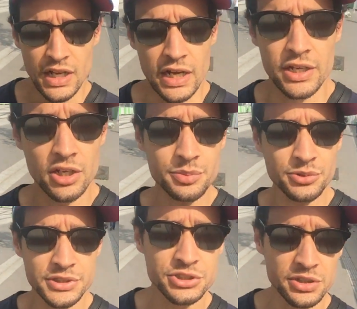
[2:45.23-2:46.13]
I hope
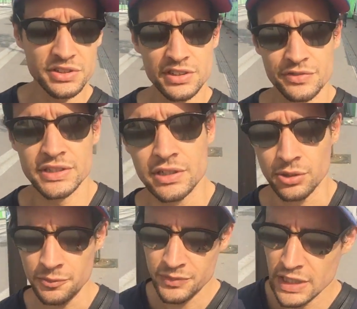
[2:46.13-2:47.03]
you enjoy this
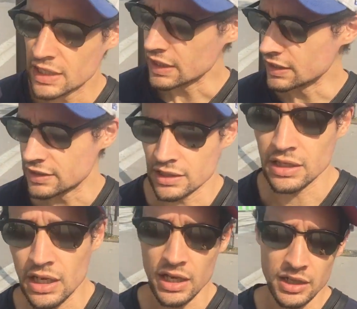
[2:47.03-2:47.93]
video, and
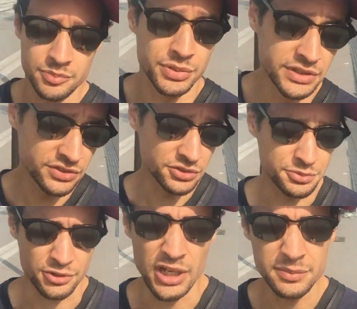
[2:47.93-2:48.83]
please
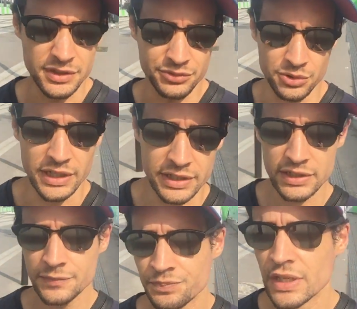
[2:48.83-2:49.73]
subscribe if you like it.